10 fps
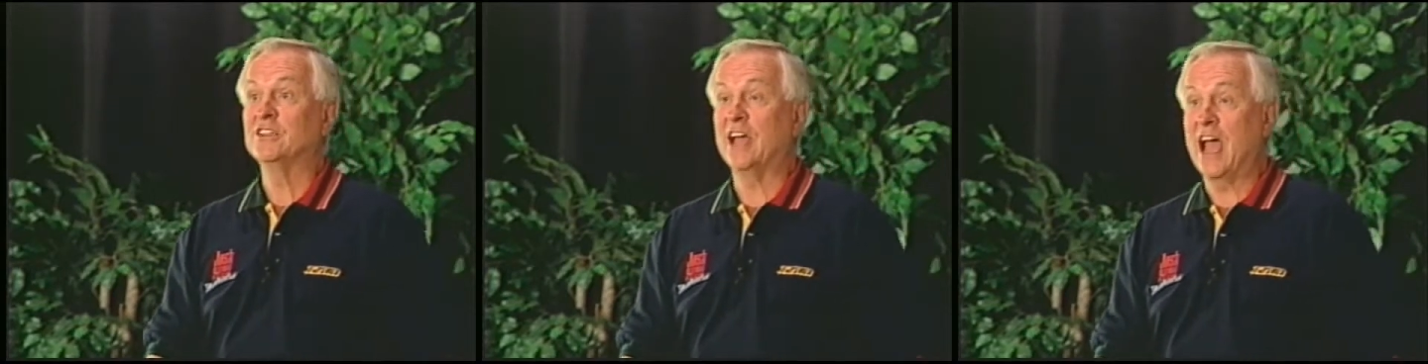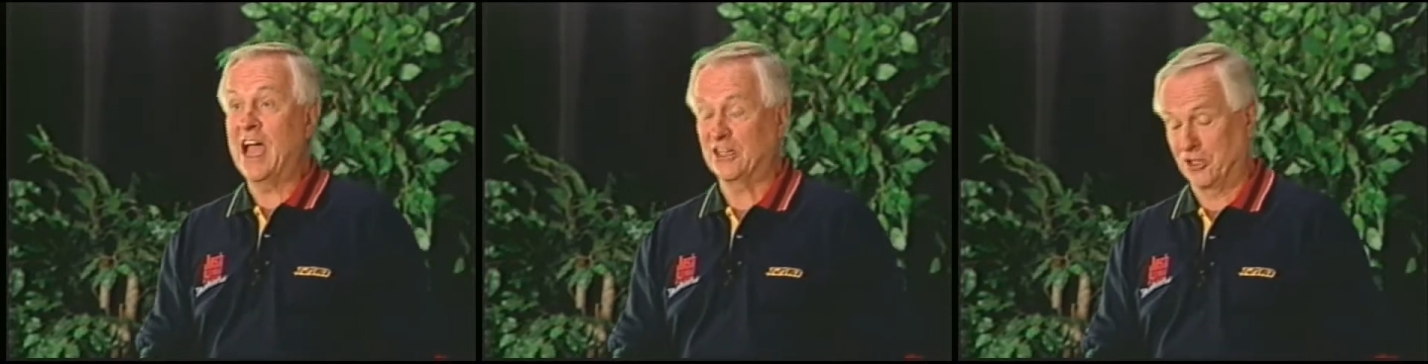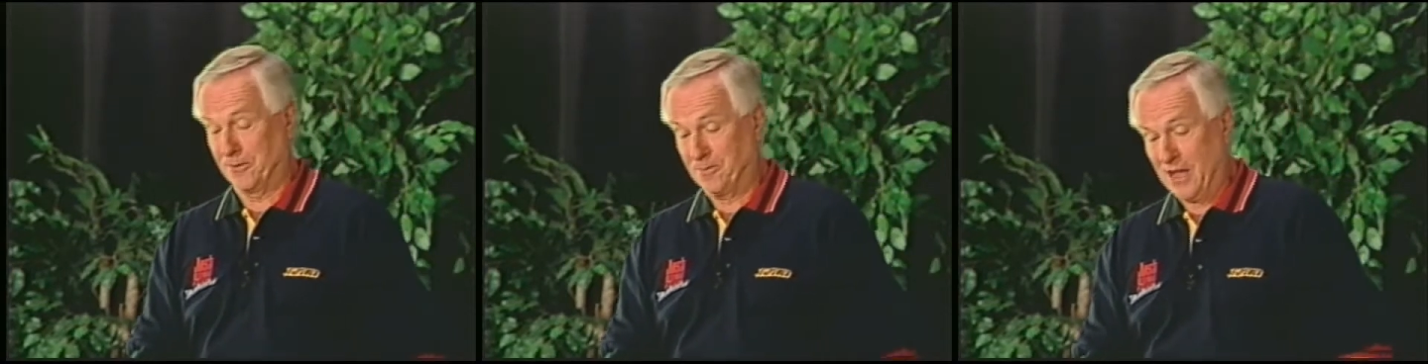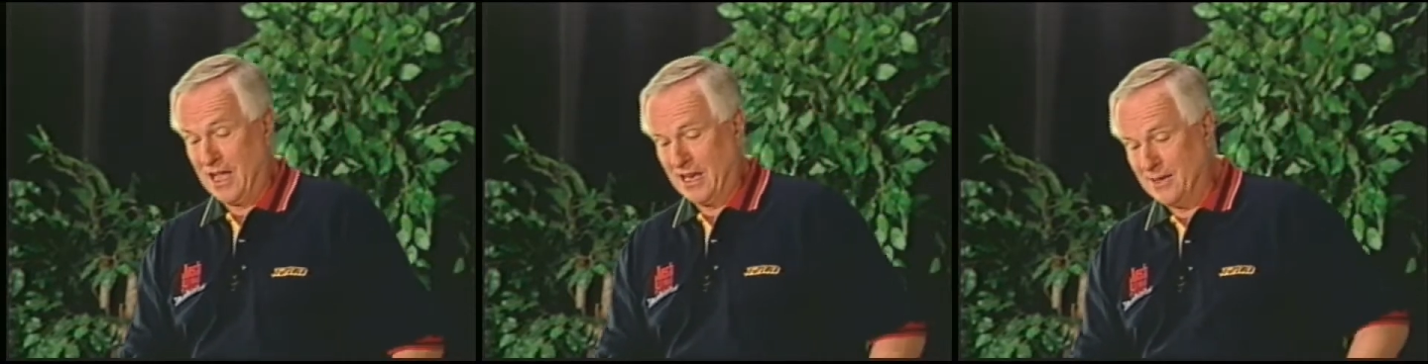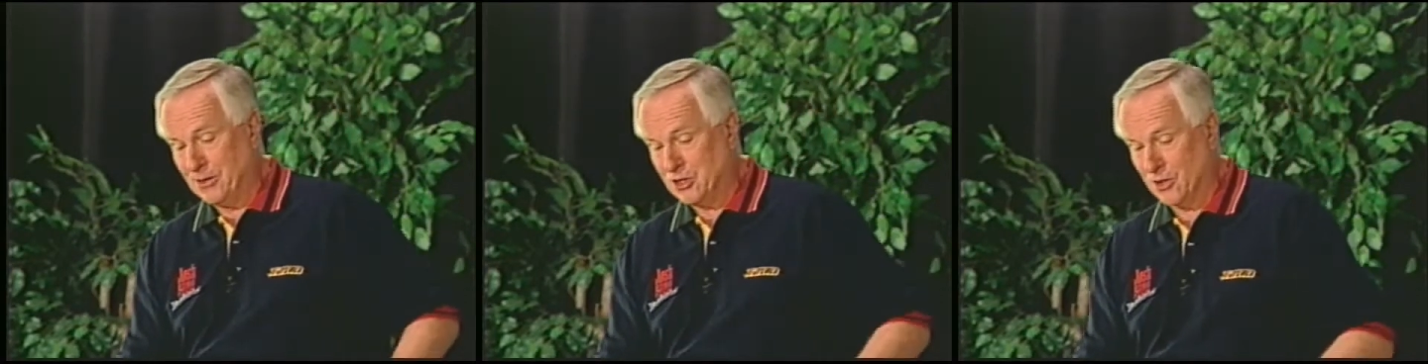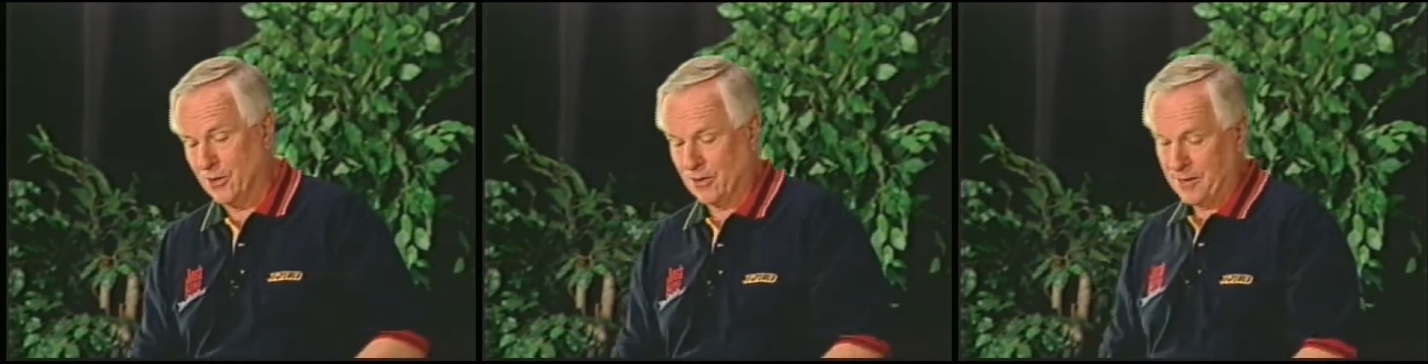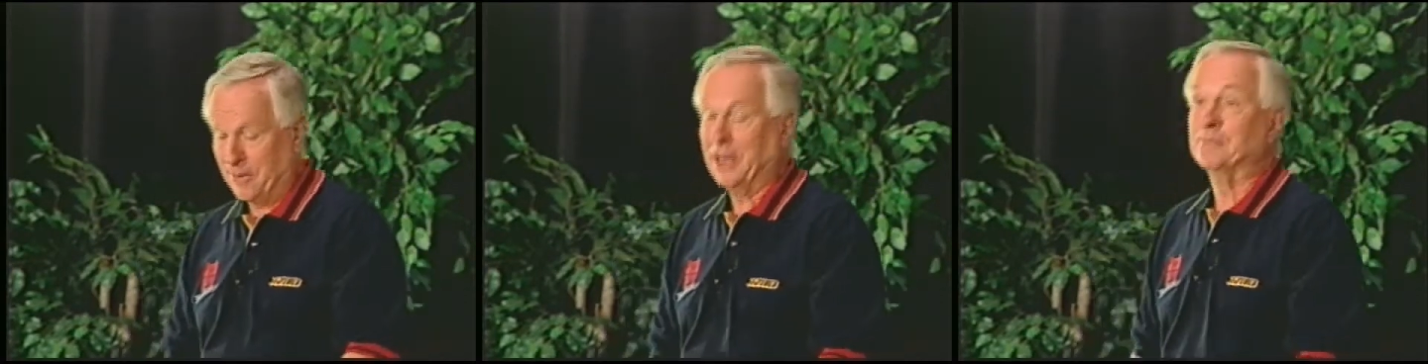to action. Let me show you what I
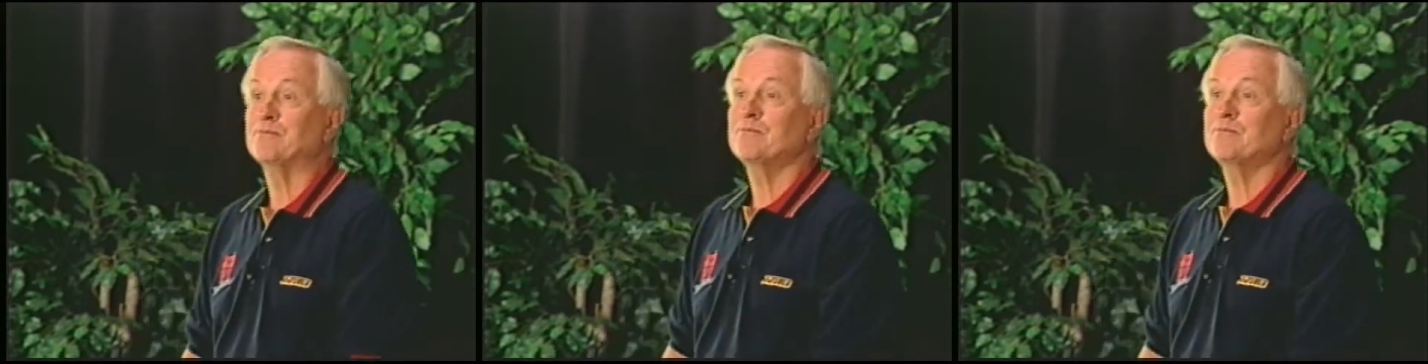mean.